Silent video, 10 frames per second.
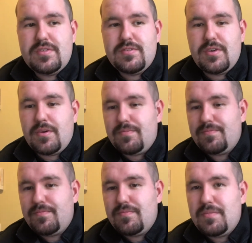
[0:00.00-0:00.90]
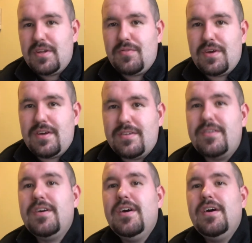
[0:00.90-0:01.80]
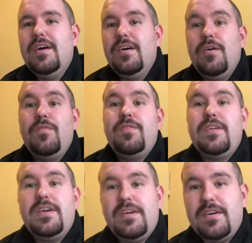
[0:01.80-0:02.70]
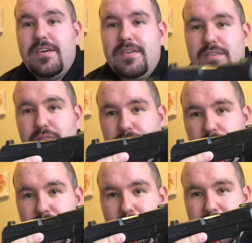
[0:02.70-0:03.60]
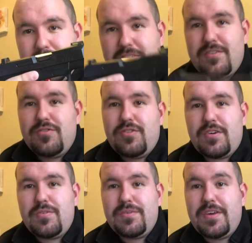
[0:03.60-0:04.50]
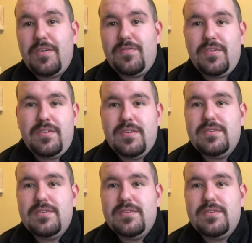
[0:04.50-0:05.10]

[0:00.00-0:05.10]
so, mini rant. Hopefully uh, the review of the Maxxis trigger was helpful.